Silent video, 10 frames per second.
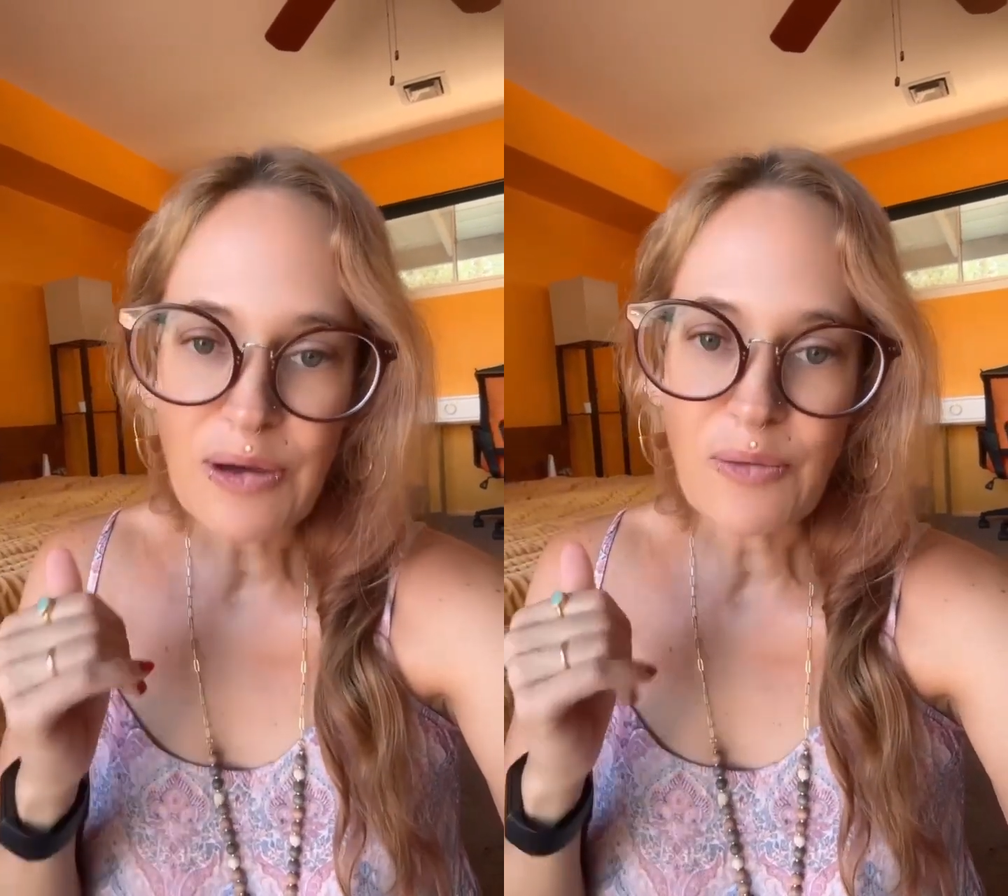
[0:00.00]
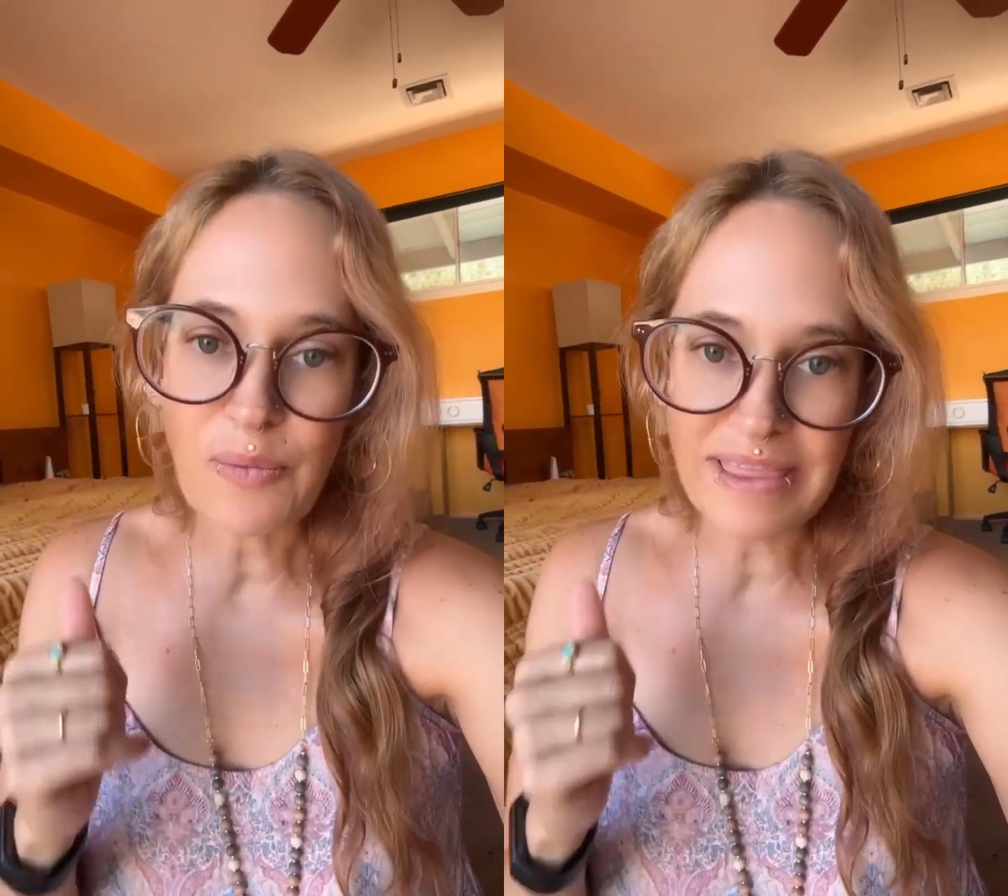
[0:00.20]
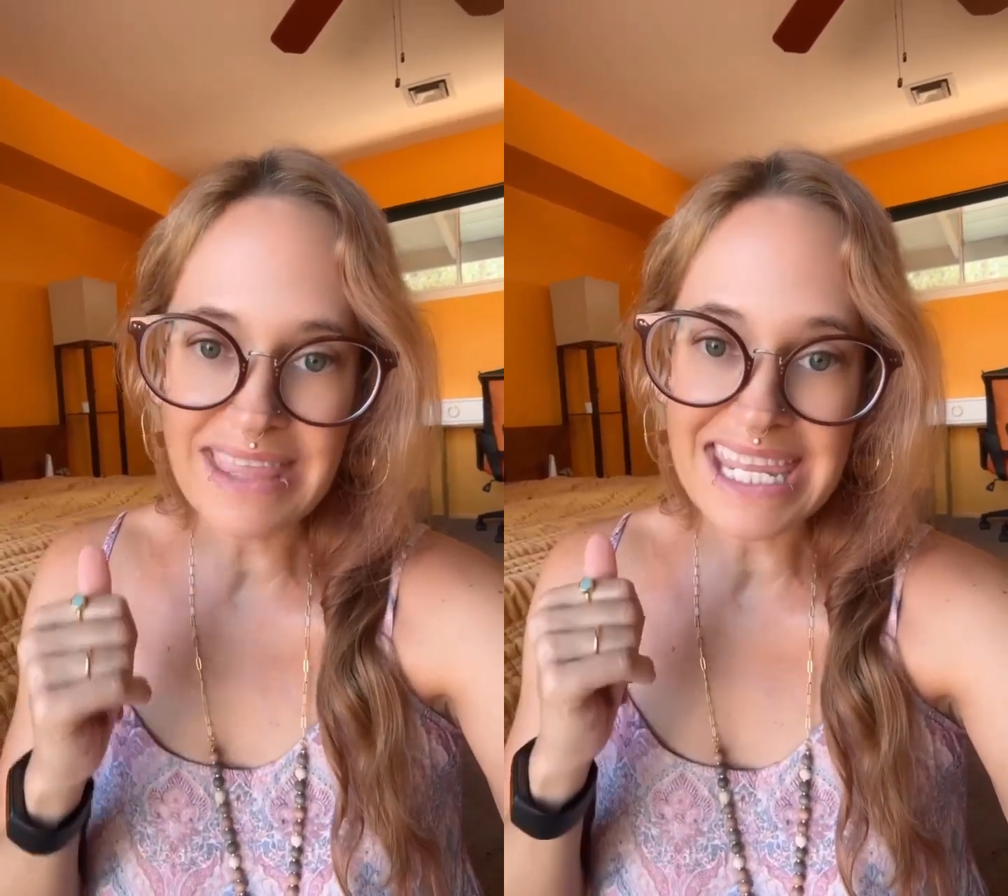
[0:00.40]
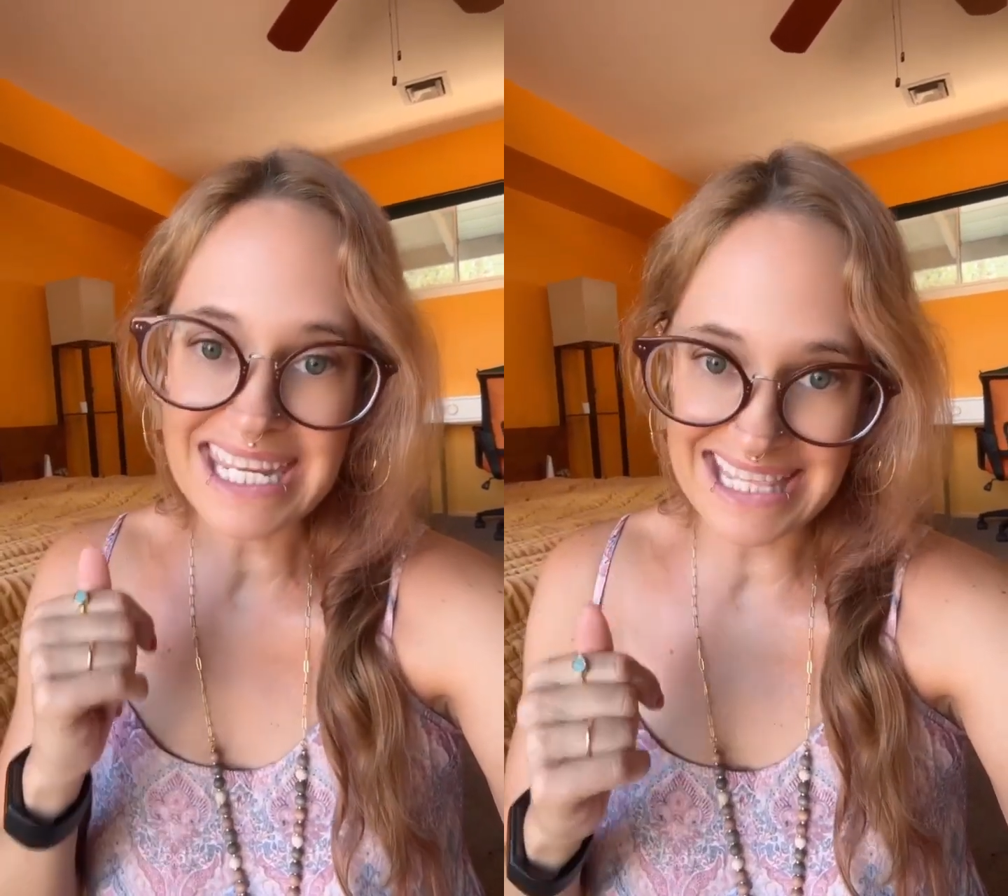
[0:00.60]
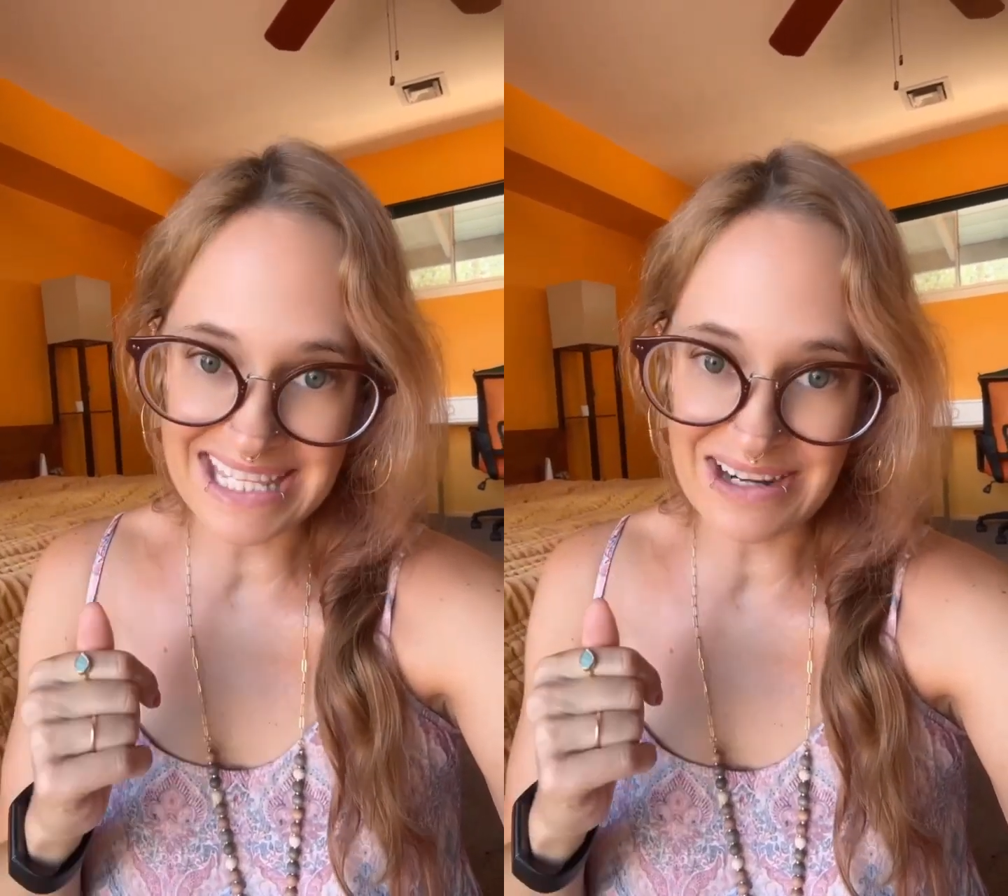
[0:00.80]
when they get
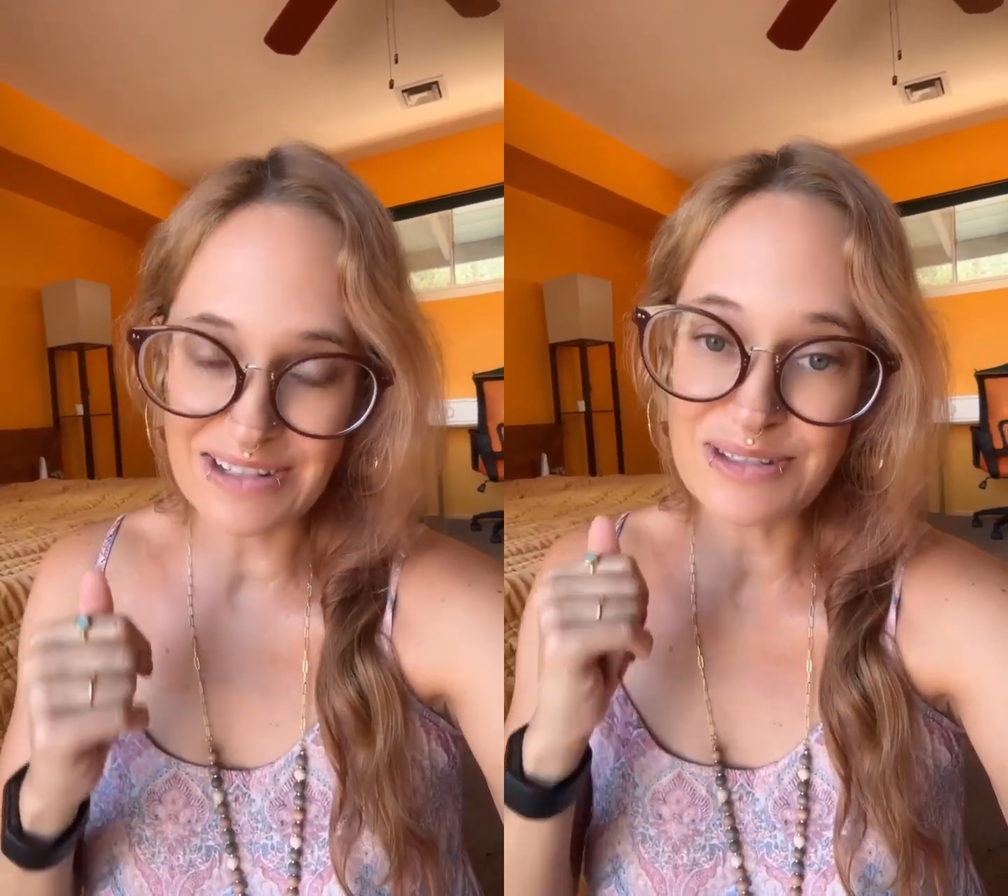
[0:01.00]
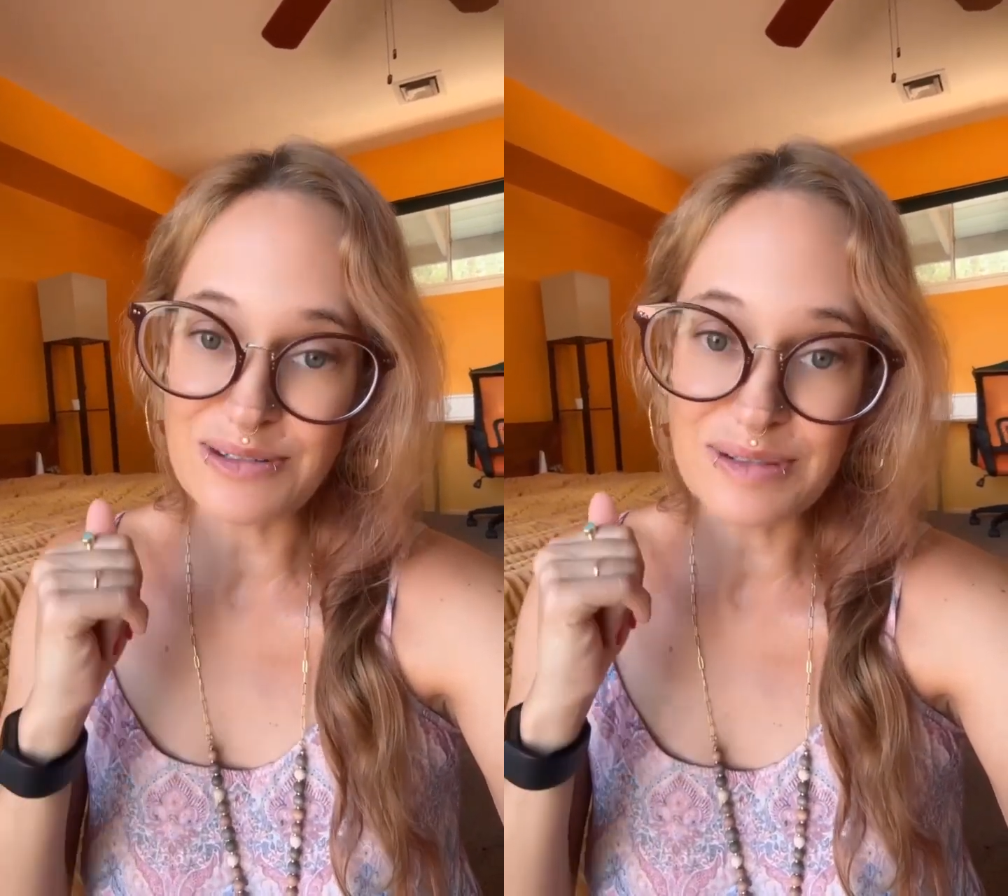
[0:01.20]
in there to